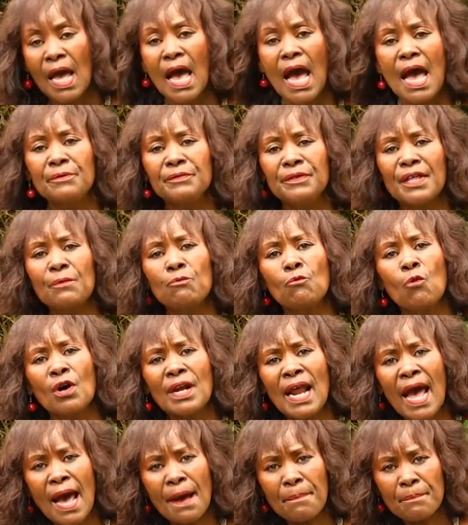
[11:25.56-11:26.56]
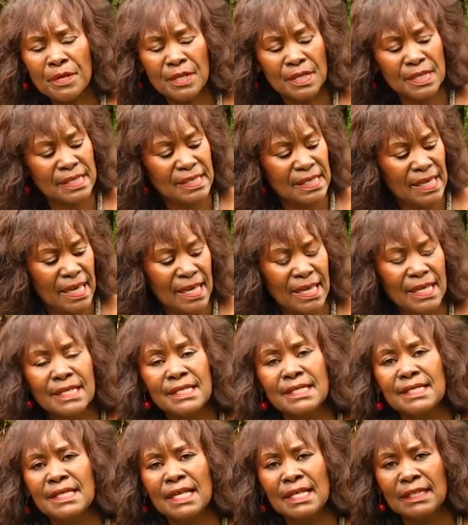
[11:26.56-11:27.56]
And then what happens
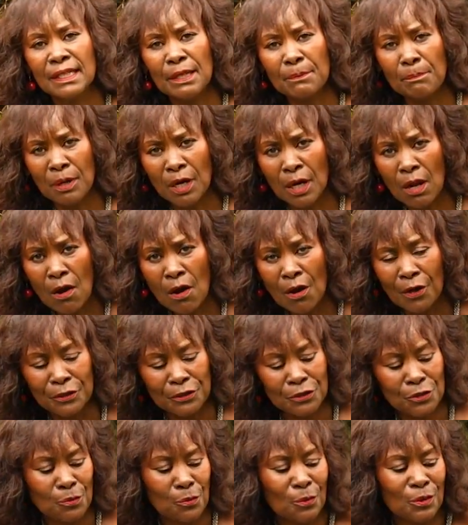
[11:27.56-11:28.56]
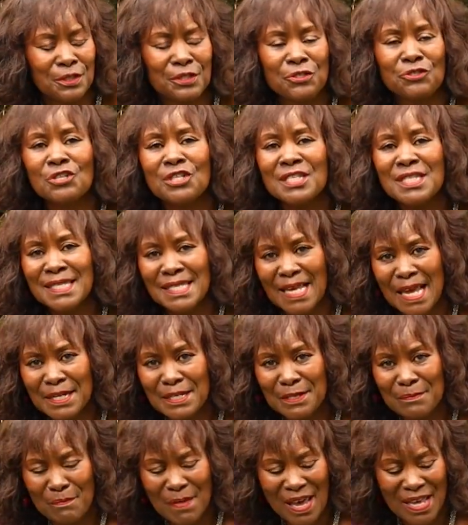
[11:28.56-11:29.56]
is that the plant will just
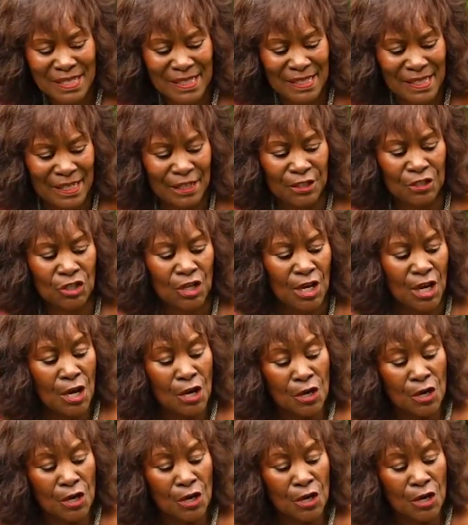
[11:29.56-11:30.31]
send a message